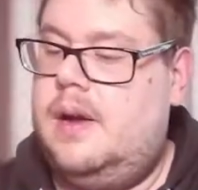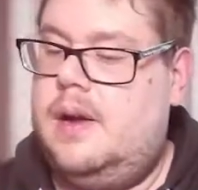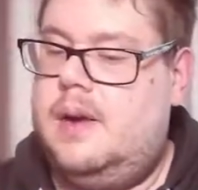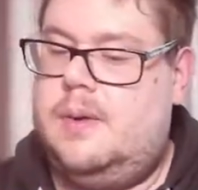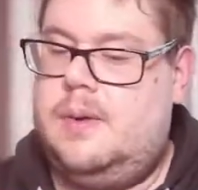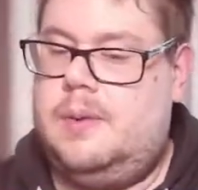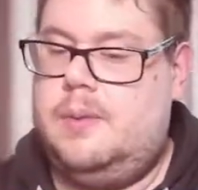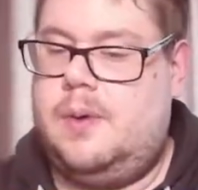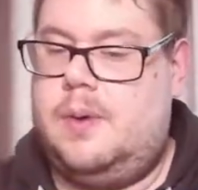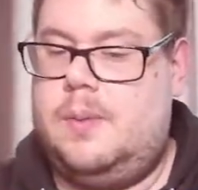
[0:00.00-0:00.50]

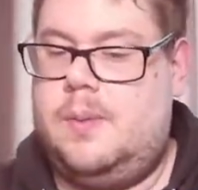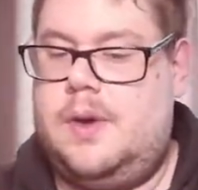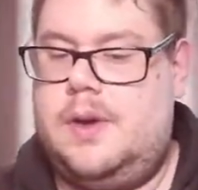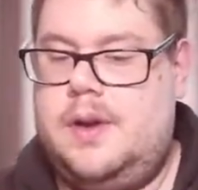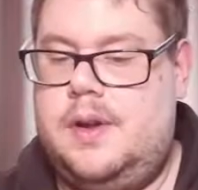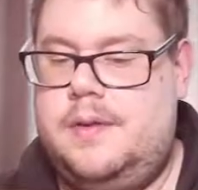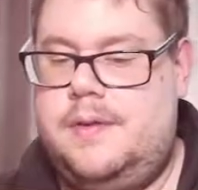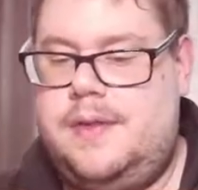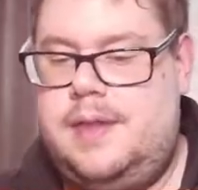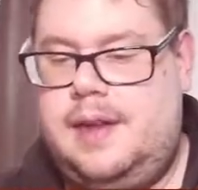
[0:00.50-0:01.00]
We want one
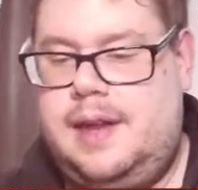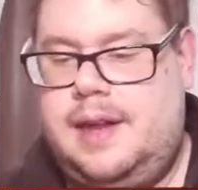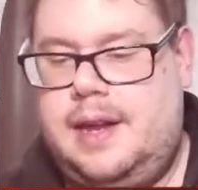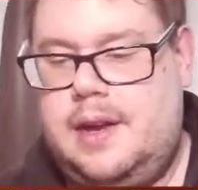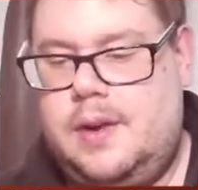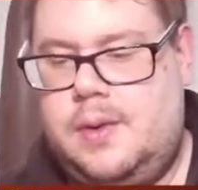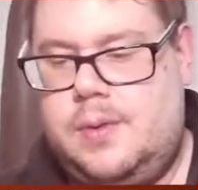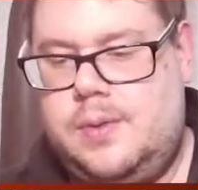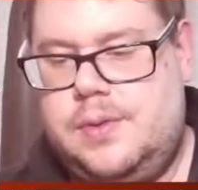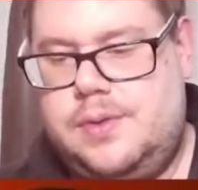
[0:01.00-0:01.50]
of
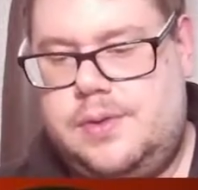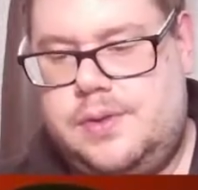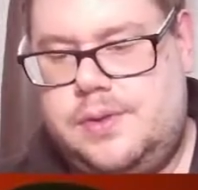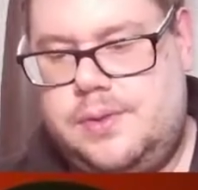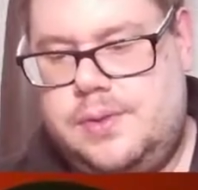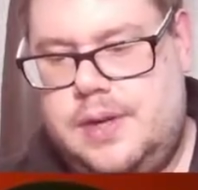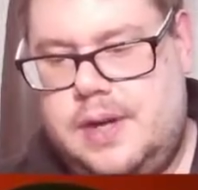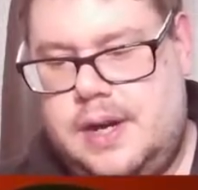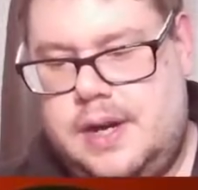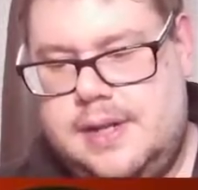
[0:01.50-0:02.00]
the old
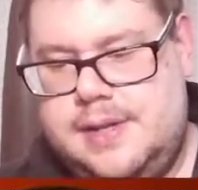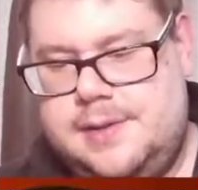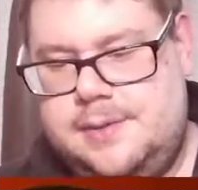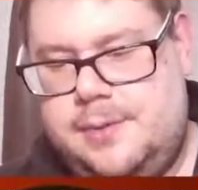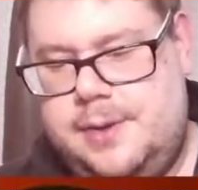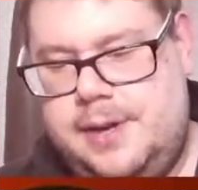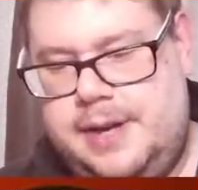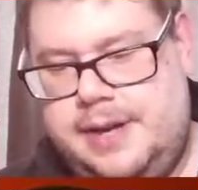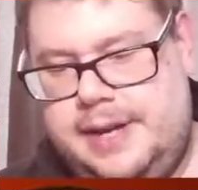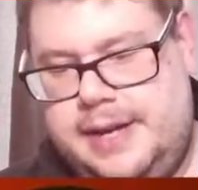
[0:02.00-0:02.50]
school cards
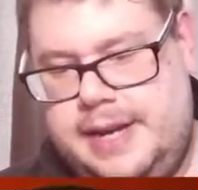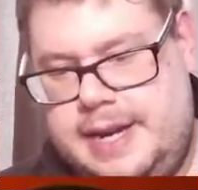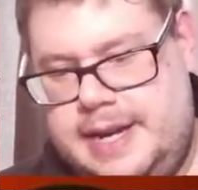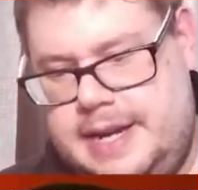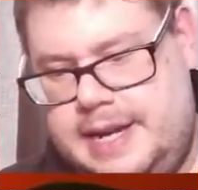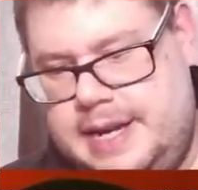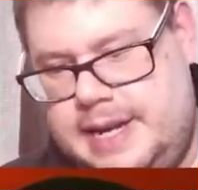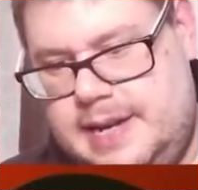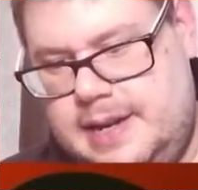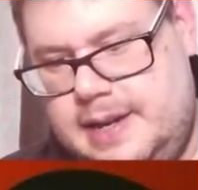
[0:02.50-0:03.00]
if we can get
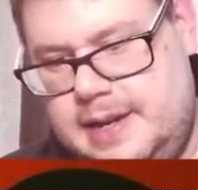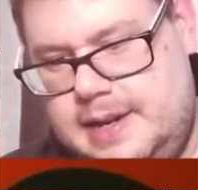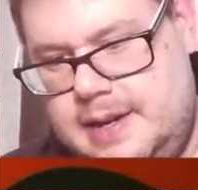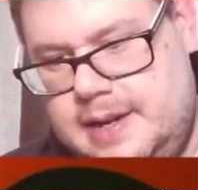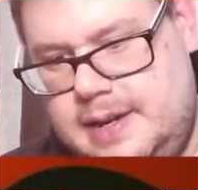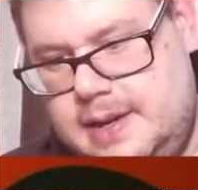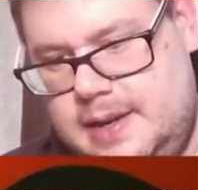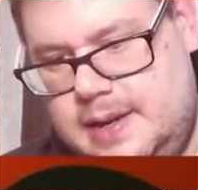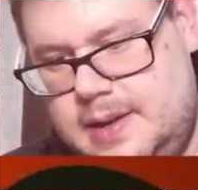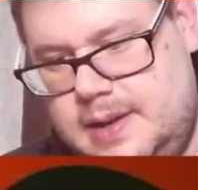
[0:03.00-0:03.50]
it.
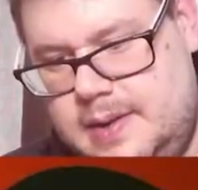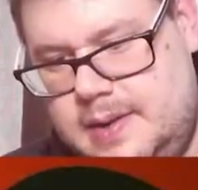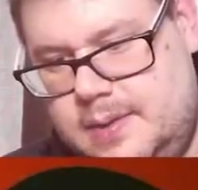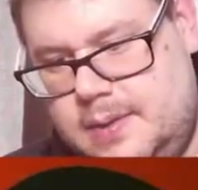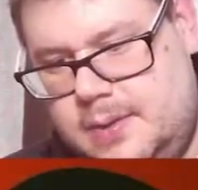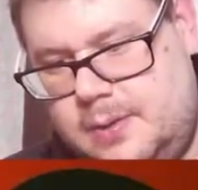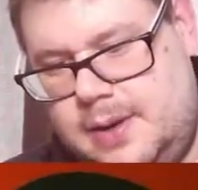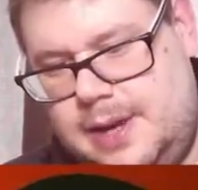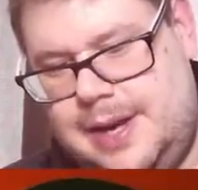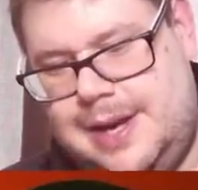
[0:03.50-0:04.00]

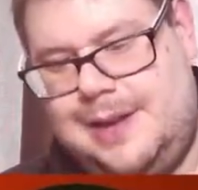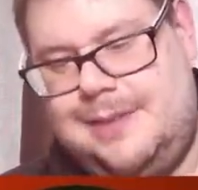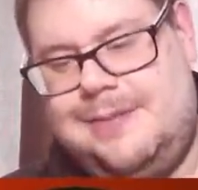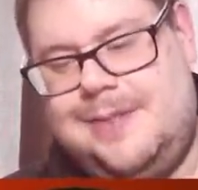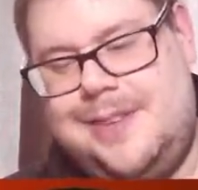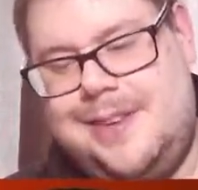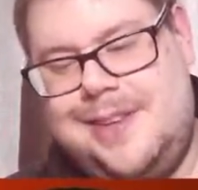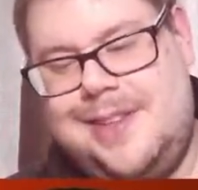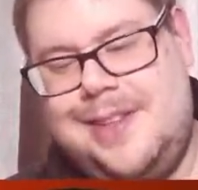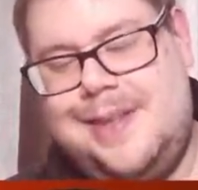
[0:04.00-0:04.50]
We have
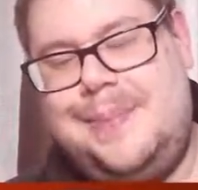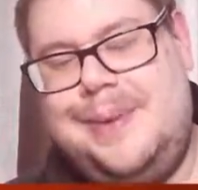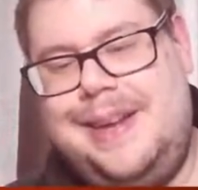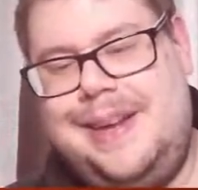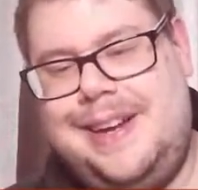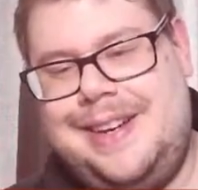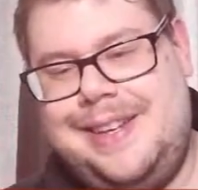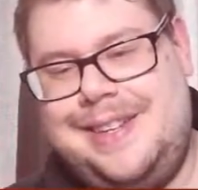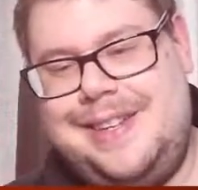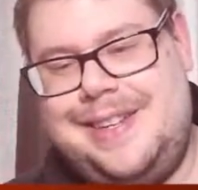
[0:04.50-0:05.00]
another
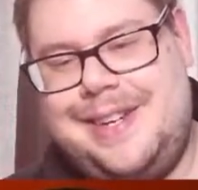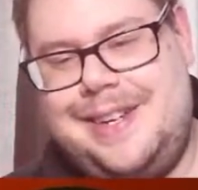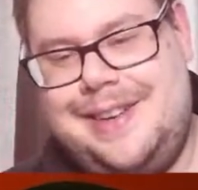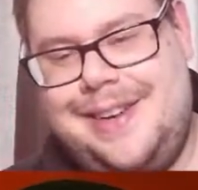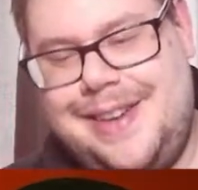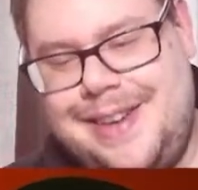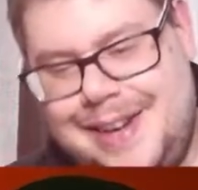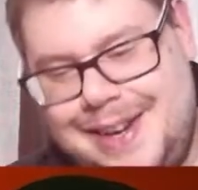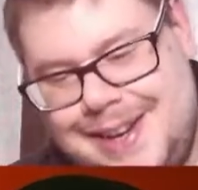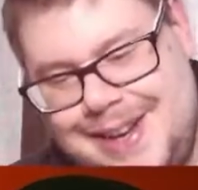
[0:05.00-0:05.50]

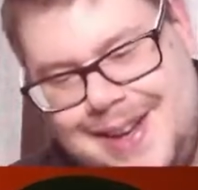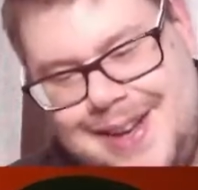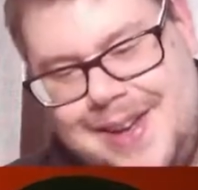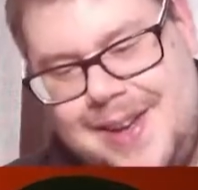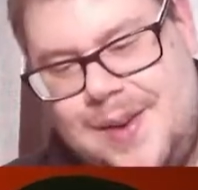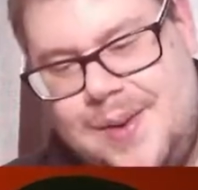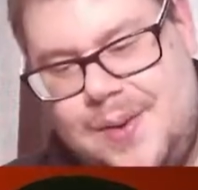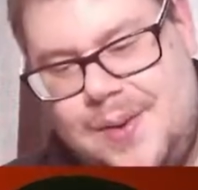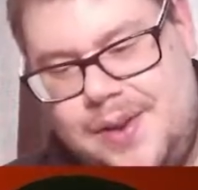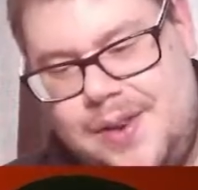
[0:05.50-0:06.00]
Pikachu.
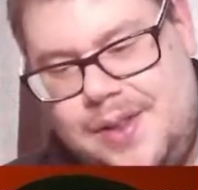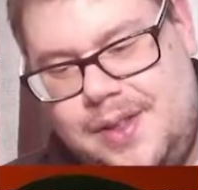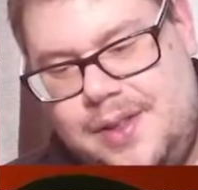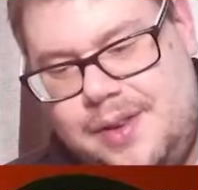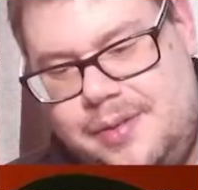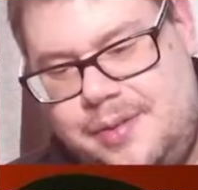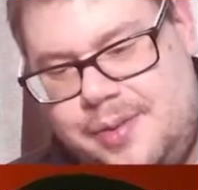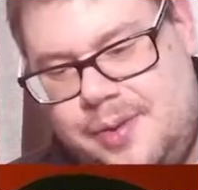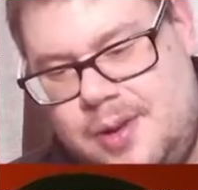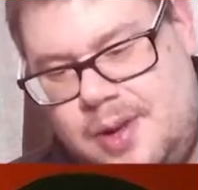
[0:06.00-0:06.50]
One of the
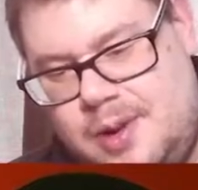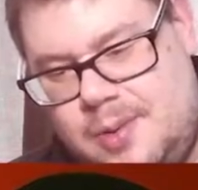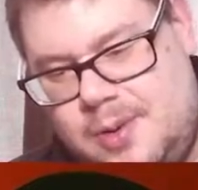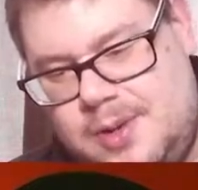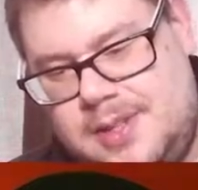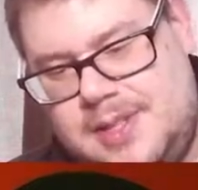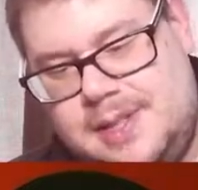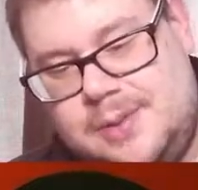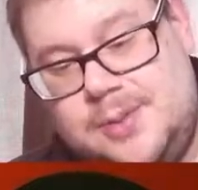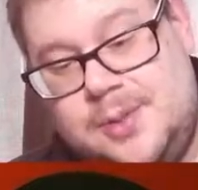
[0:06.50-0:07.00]
full art
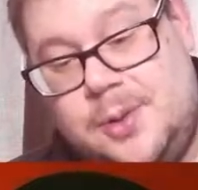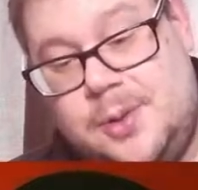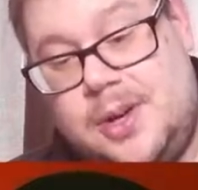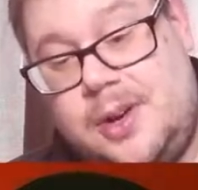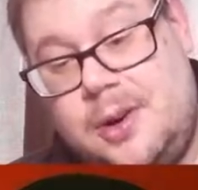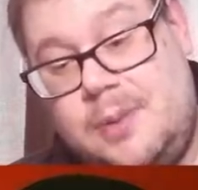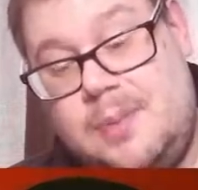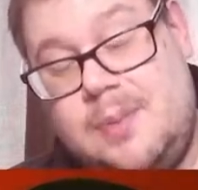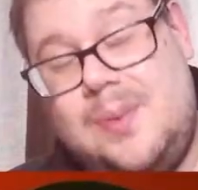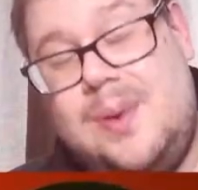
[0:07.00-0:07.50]
ones, that one's quite
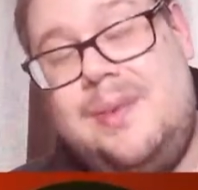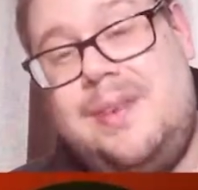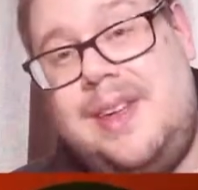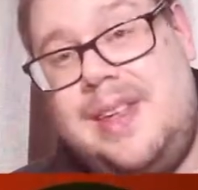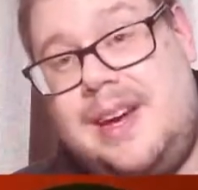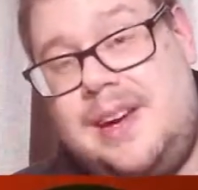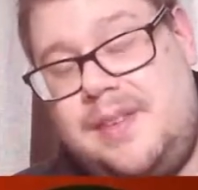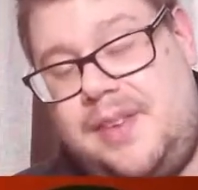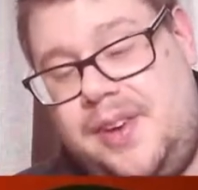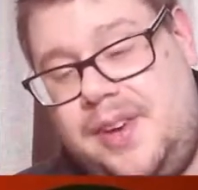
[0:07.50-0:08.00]
common, we've hit
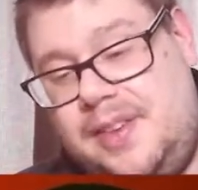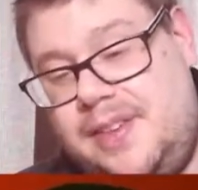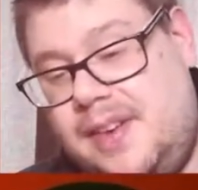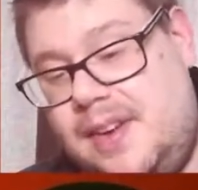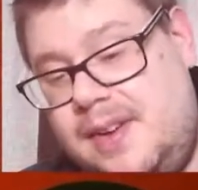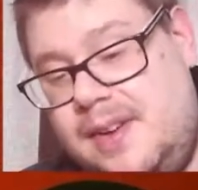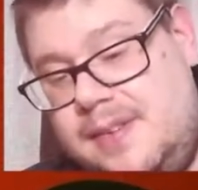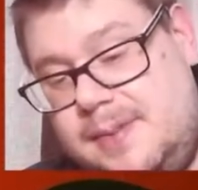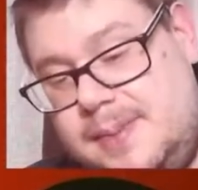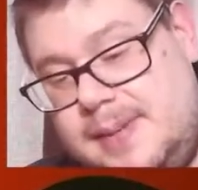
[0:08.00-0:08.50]
that a few
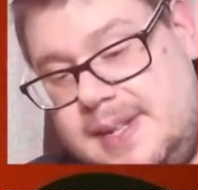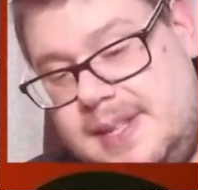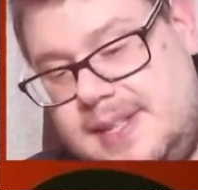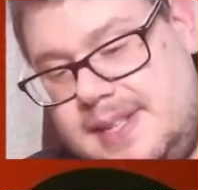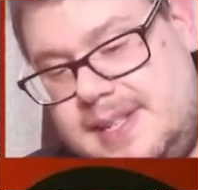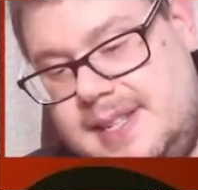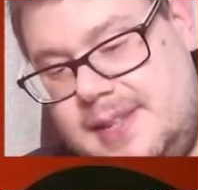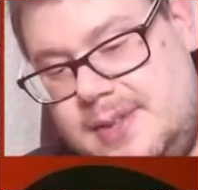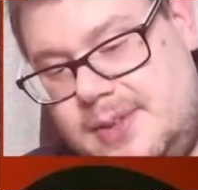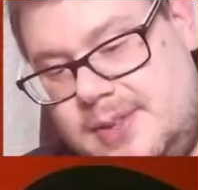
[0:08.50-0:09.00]
times, but
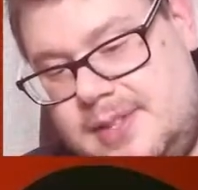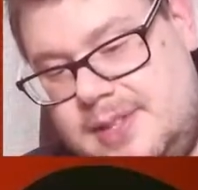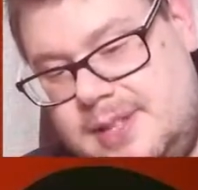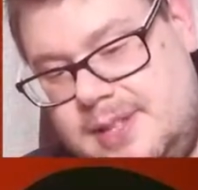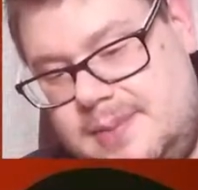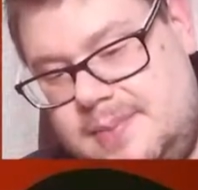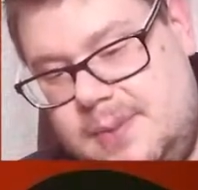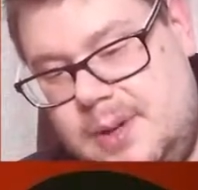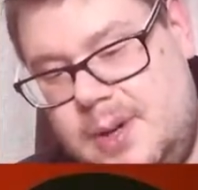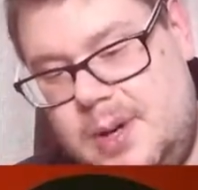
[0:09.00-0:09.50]
still
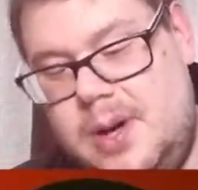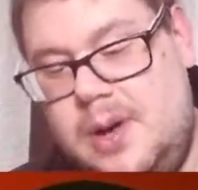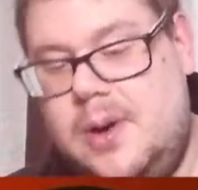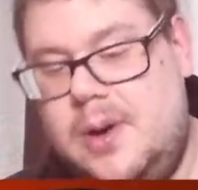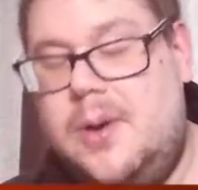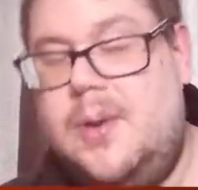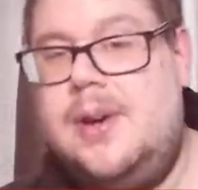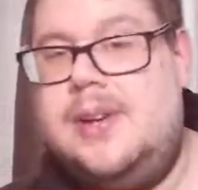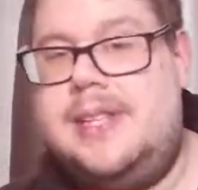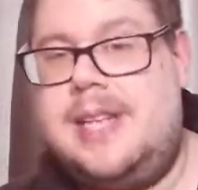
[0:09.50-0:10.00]
awesome.
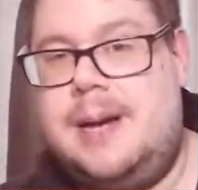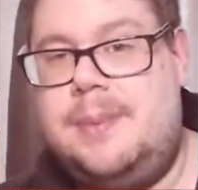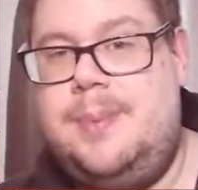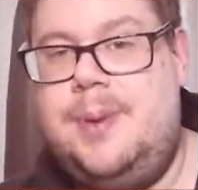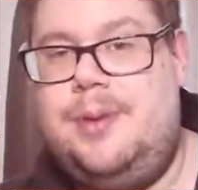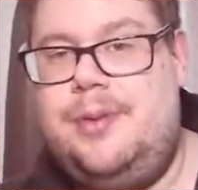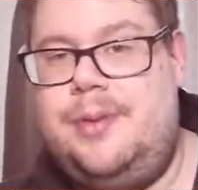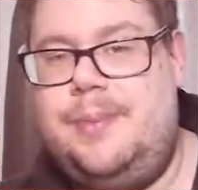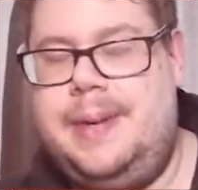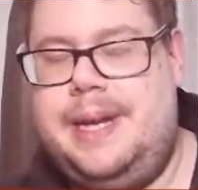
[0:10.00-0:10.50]
Always
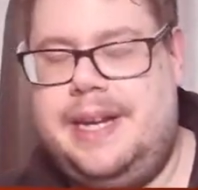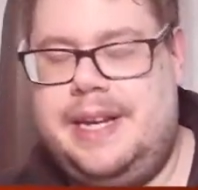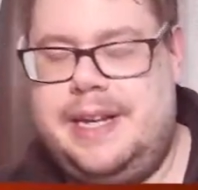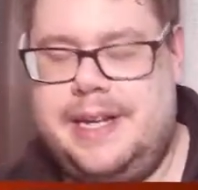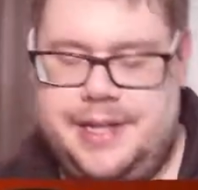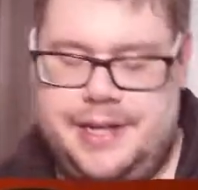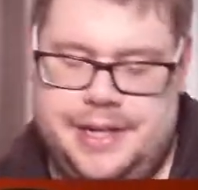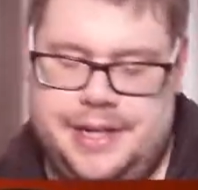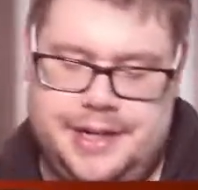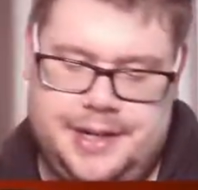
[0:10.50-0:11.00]
happy with a
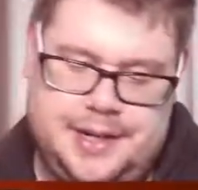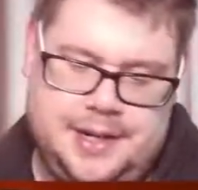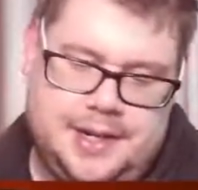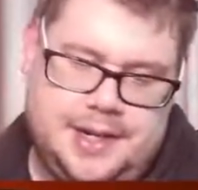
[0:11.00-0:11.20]
Pikachu.